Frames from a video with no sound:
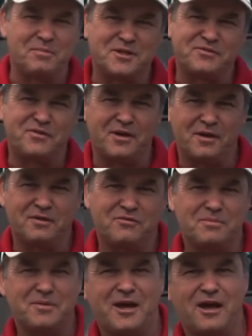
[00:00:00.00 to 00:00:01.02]
Binsfeld
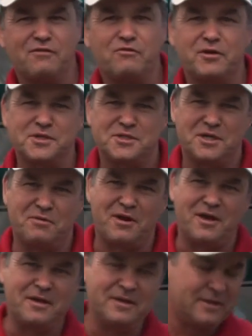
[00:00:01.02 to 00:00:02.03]
from California
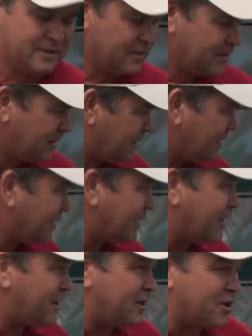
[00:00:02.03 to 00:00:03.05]
SeaRey.
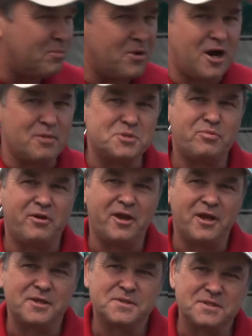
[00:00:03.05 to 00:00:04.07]
Uh, here in Palm
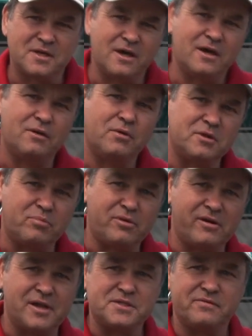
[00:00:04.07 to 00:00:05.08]
Springs uh, with the
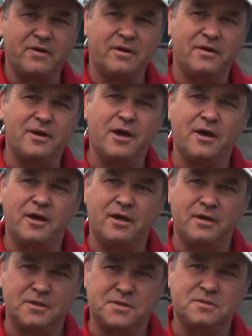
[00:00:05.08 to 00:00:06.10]
Progressive
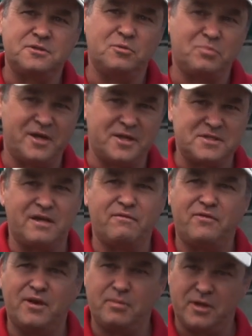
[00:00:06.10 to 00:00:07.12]
Aerodyne two-place
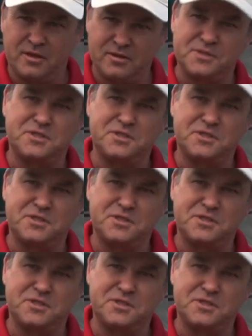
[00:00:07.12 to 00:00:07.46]
amphibian, the